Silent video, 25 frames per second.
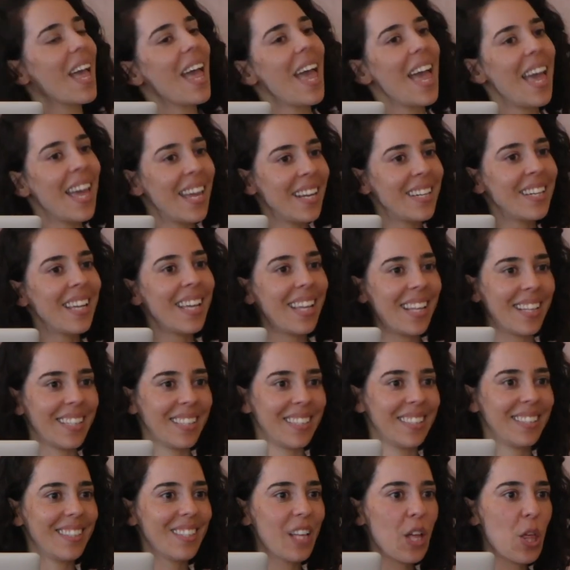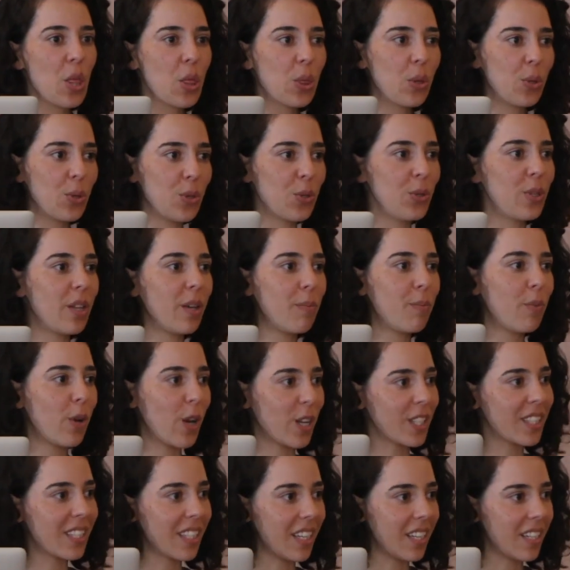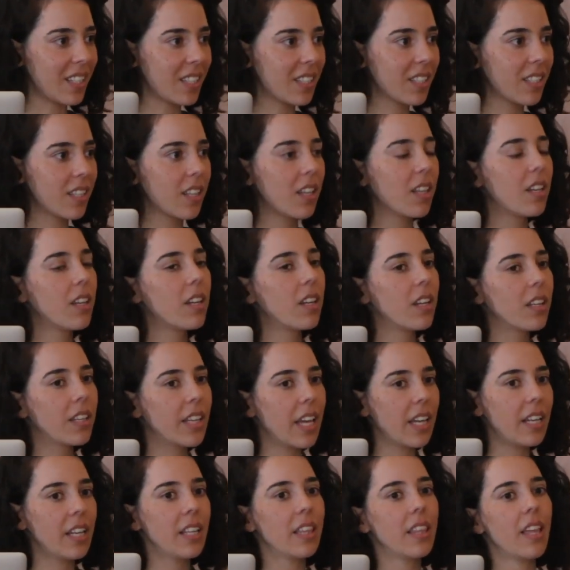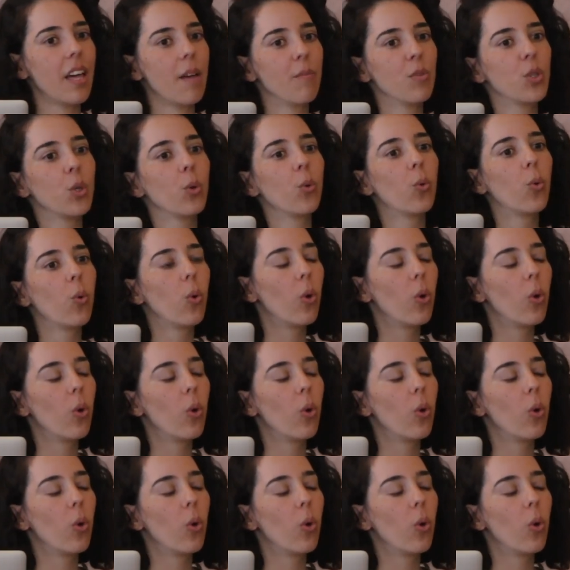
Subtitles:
handheld through the process, getting them to